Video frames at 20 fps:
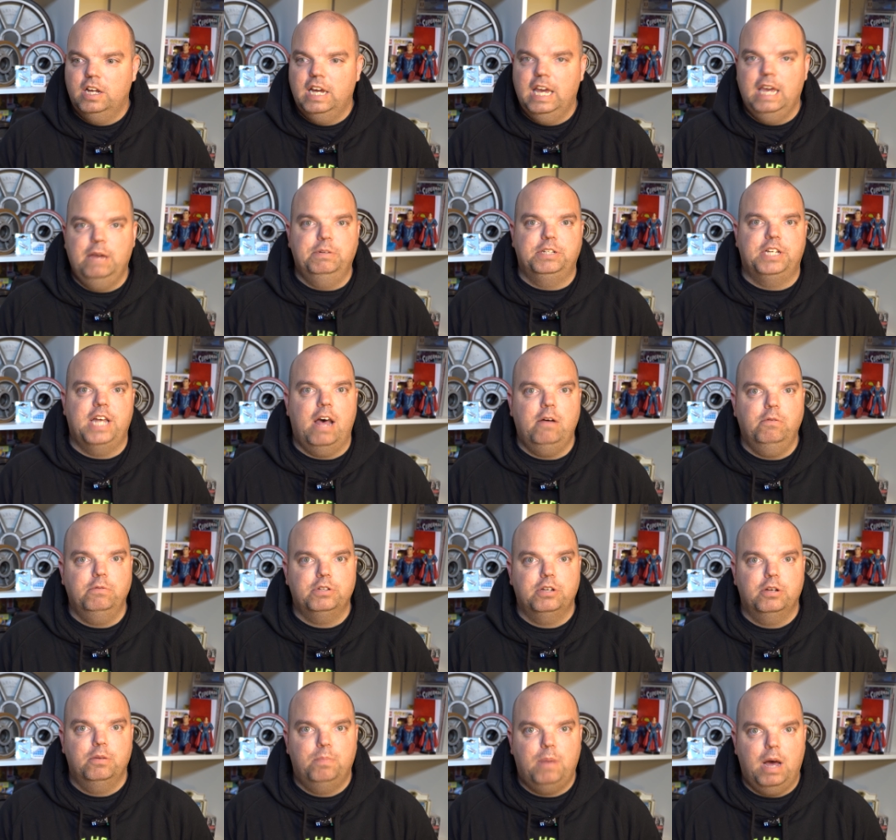He was
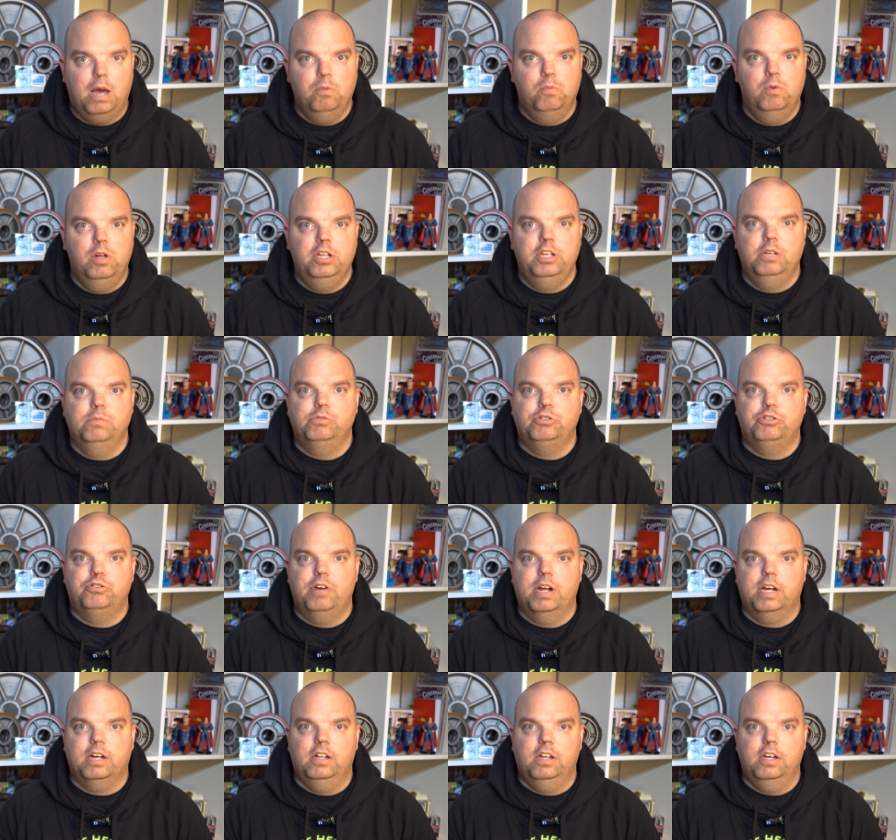helped by William
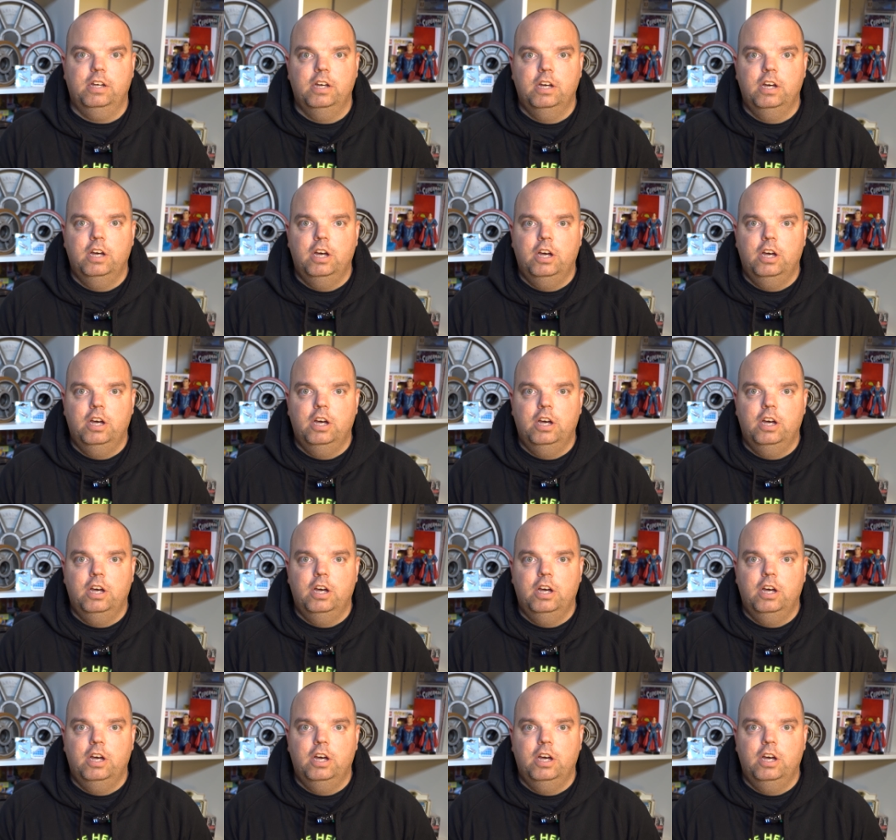Strickler,